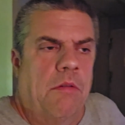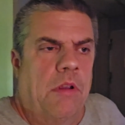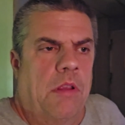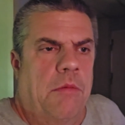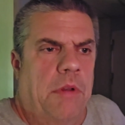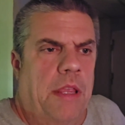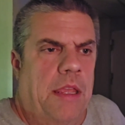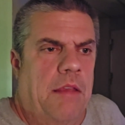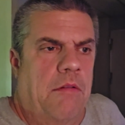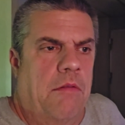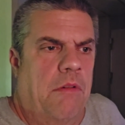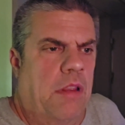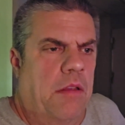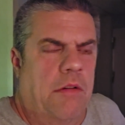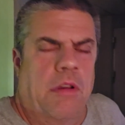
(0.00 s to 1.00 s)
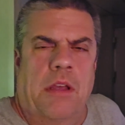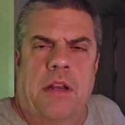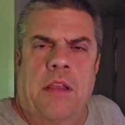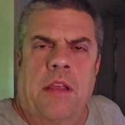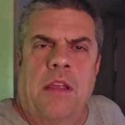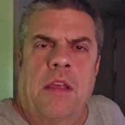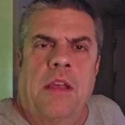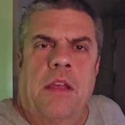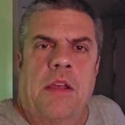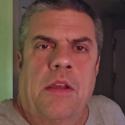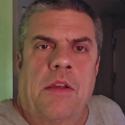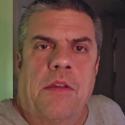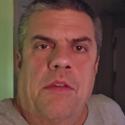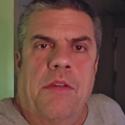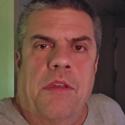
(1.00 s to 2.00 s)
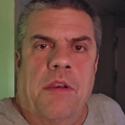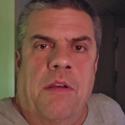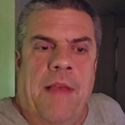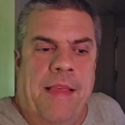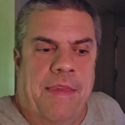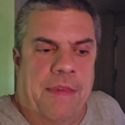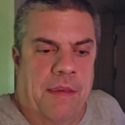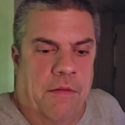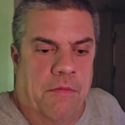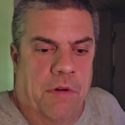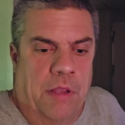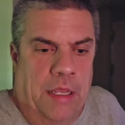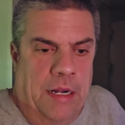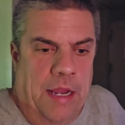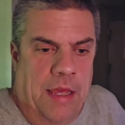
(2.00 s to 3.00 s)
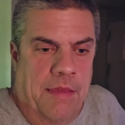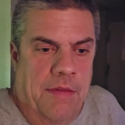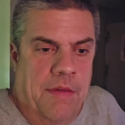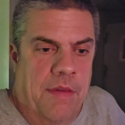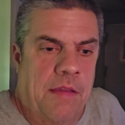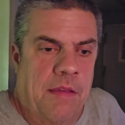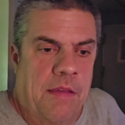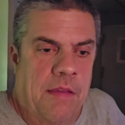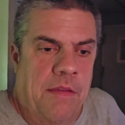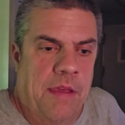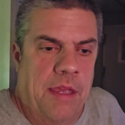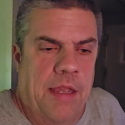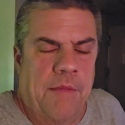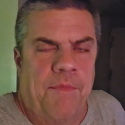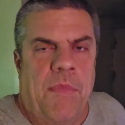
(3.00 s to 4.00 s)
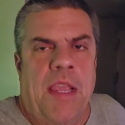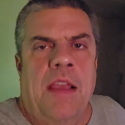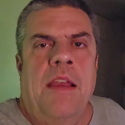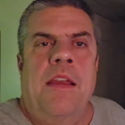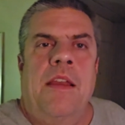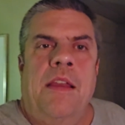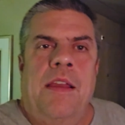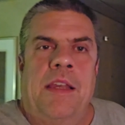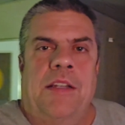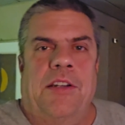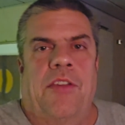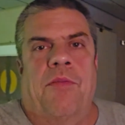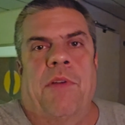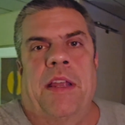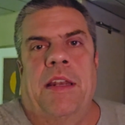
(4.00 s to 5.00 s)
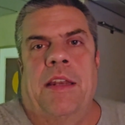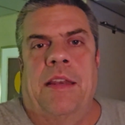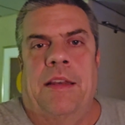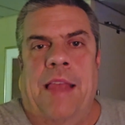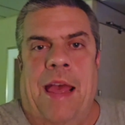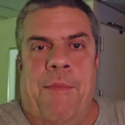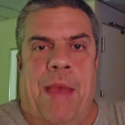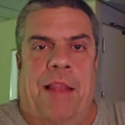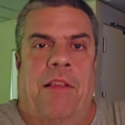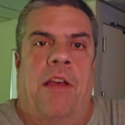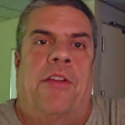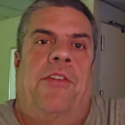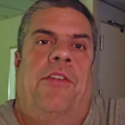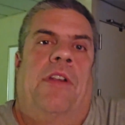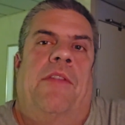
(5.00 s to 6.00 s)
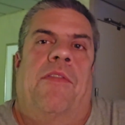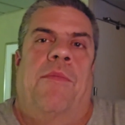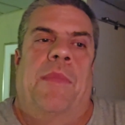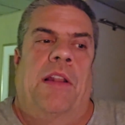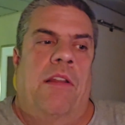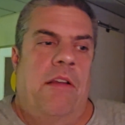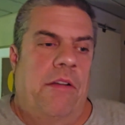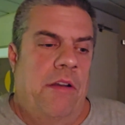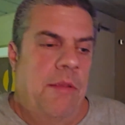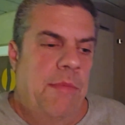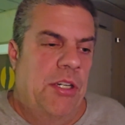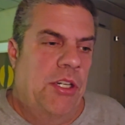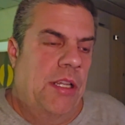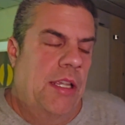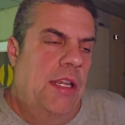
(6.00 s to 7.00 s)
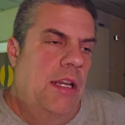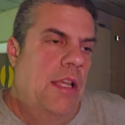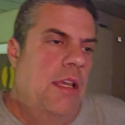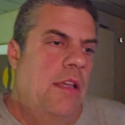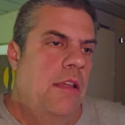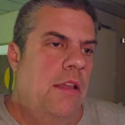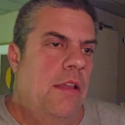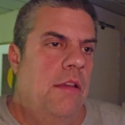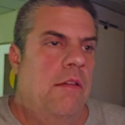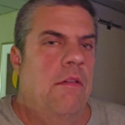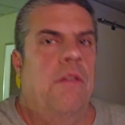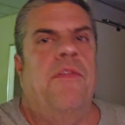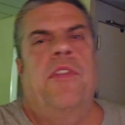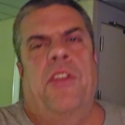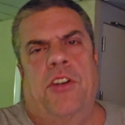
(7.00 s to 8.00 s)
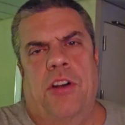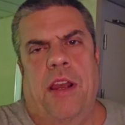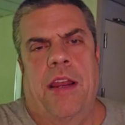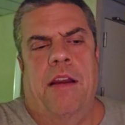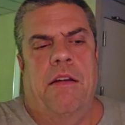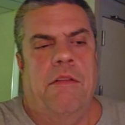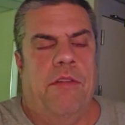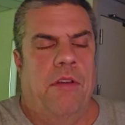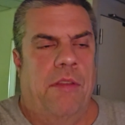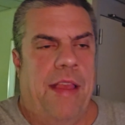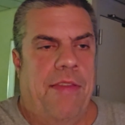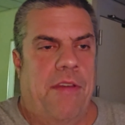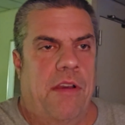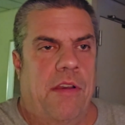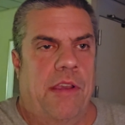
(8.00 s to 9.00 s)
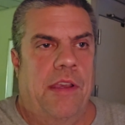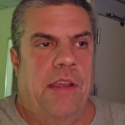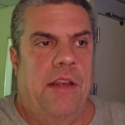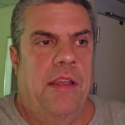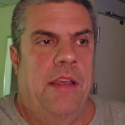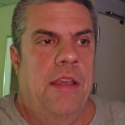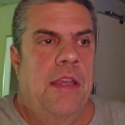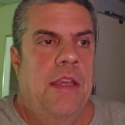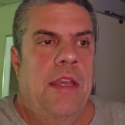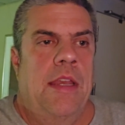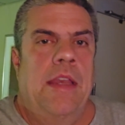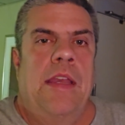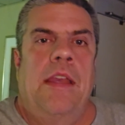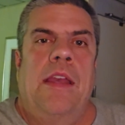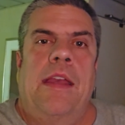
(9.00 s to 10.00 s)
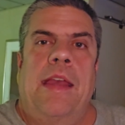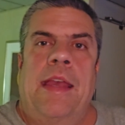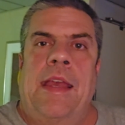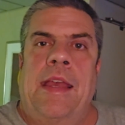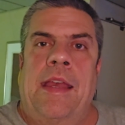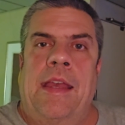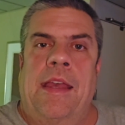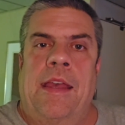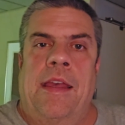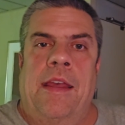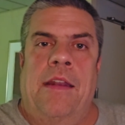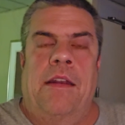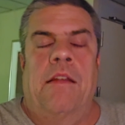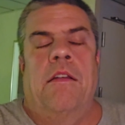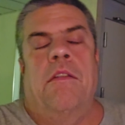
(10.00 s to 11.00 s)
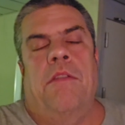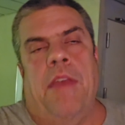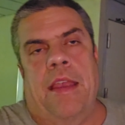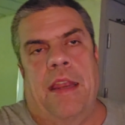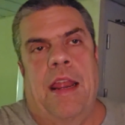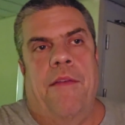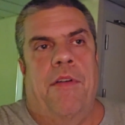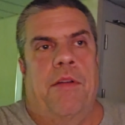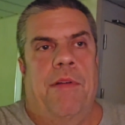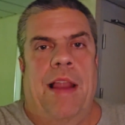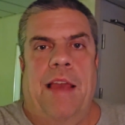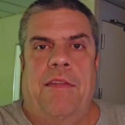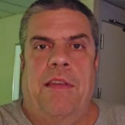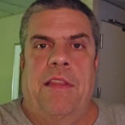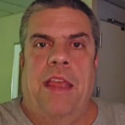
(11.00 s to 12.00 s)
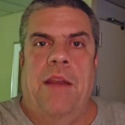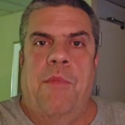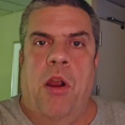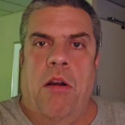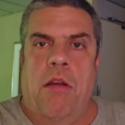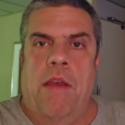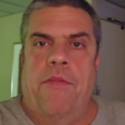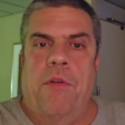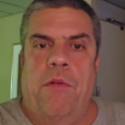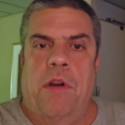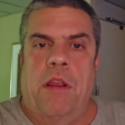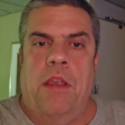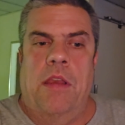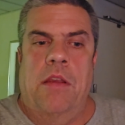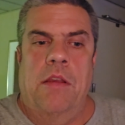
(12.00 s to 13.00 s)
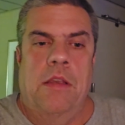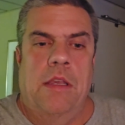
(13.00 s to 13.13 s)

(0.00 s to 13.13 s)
Really good. So that's a really nice thing. Just went and got my laundry from the laundry machine, from the dryer. So that's all good. And so I can have a relaxing day tomorrow after work.